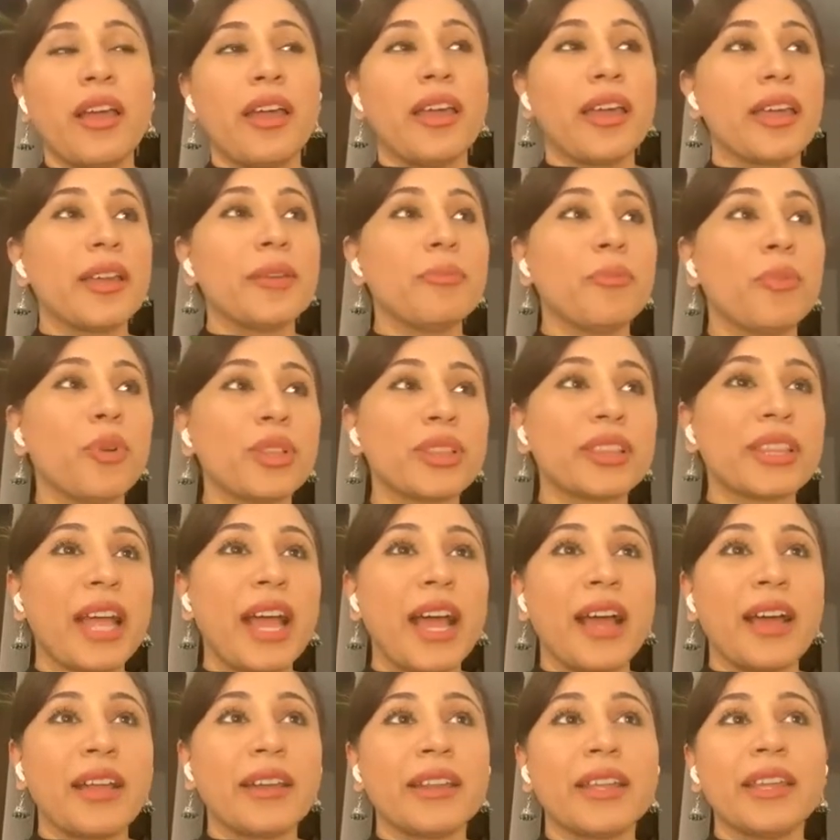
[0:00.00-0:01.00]
in
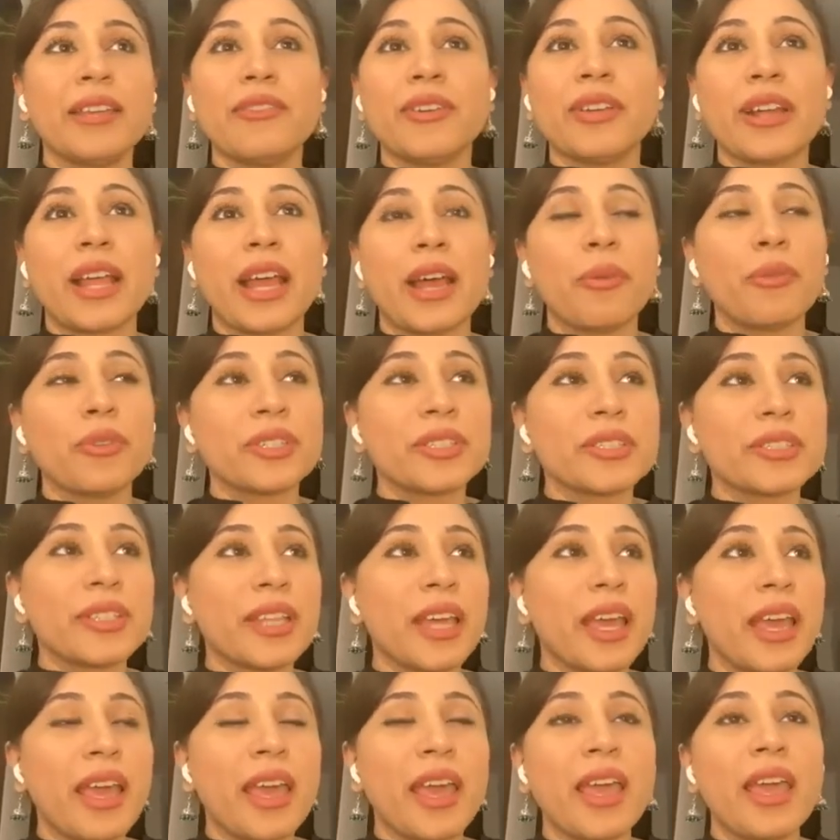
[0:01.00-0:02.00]
Multan, even I would
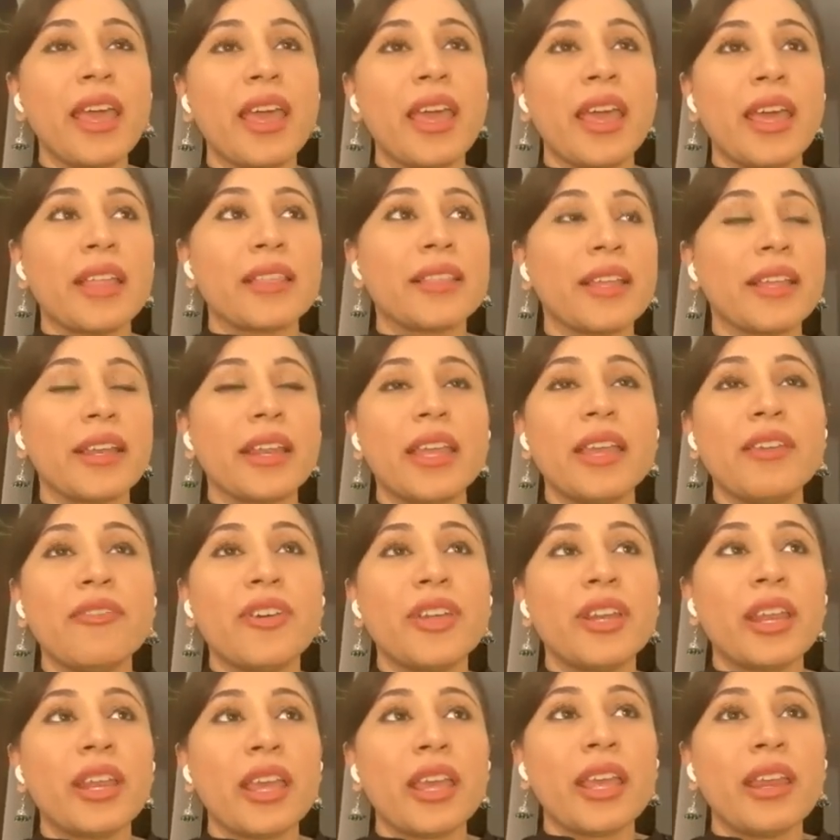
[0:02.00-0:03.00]
say that
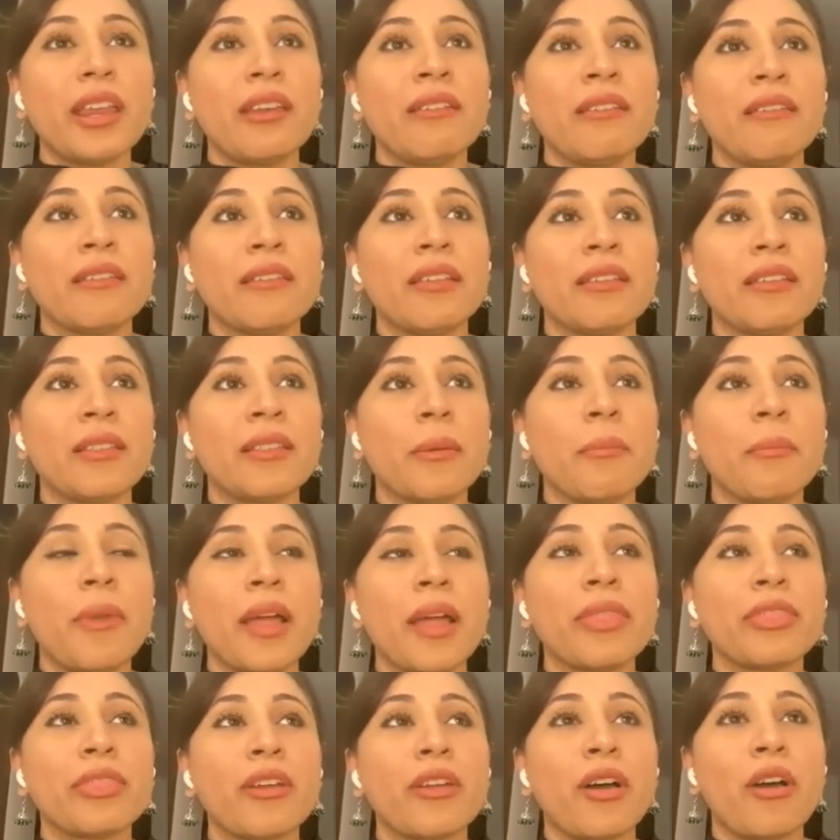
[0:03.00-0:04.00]
even in the
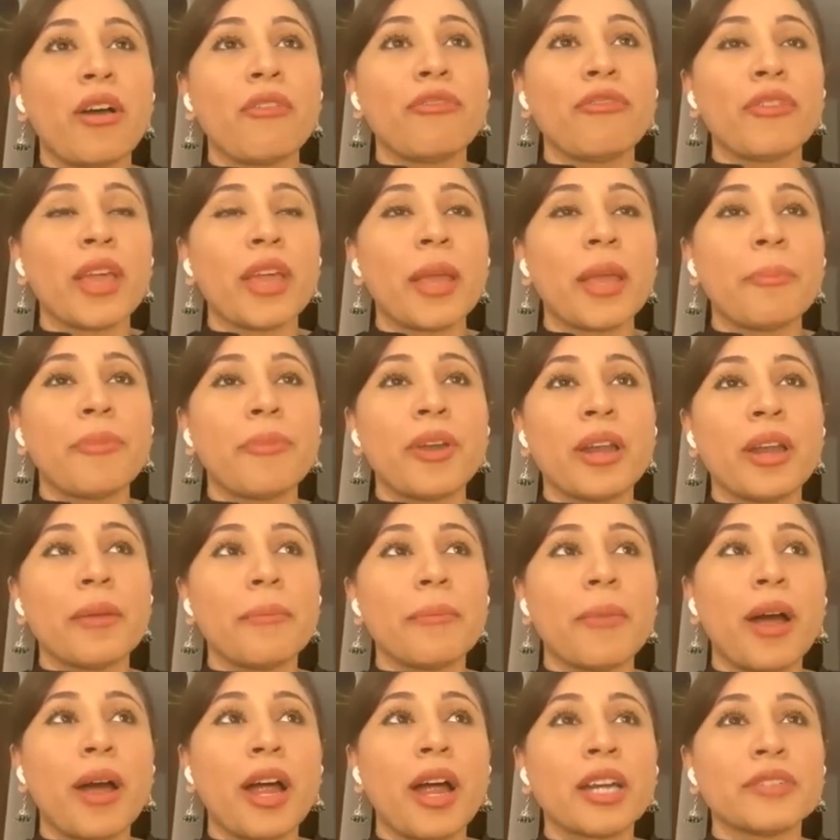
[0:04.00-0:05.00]
month of April and
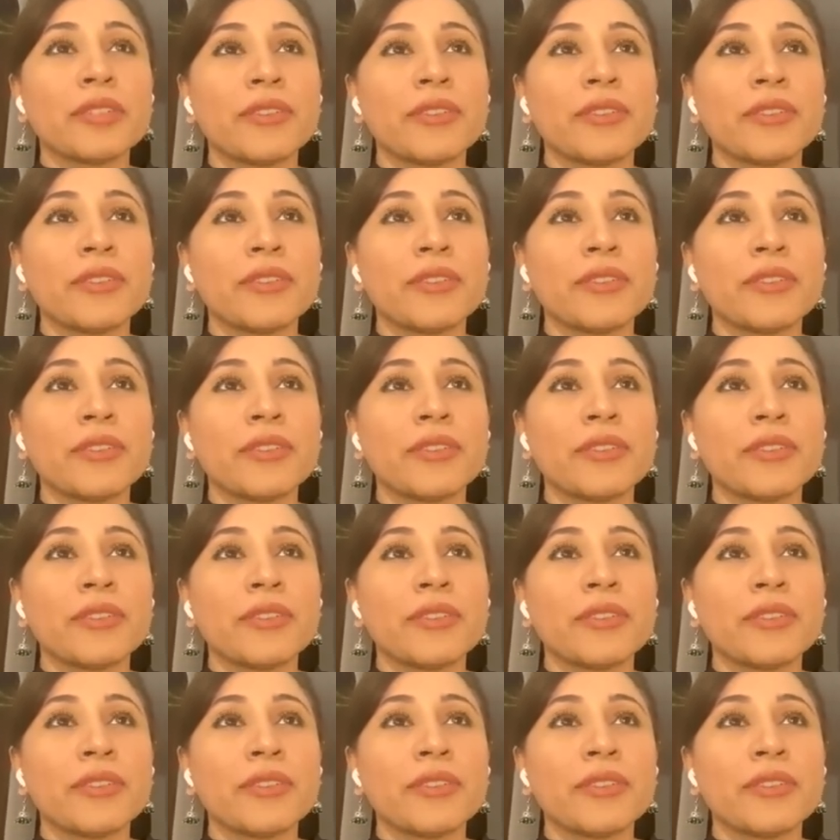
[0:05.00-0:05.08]
March,